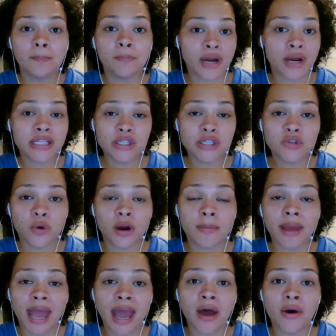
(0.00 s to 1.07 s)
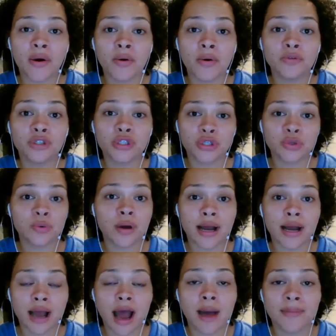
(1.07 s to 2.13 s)
brainstorm how to
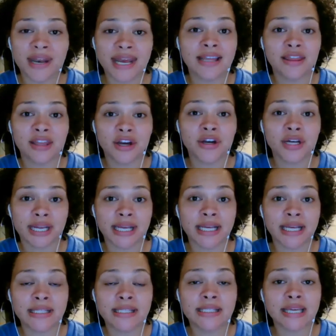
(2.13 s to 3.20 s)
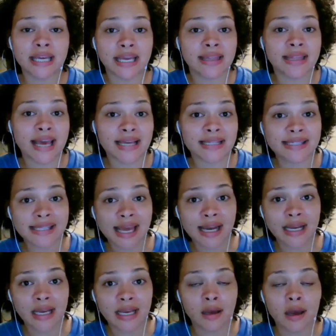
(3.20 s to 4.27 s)
accommodate their needs in that
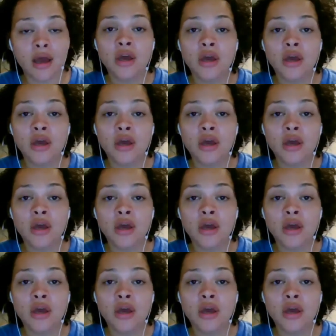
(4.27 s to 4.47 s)
setting.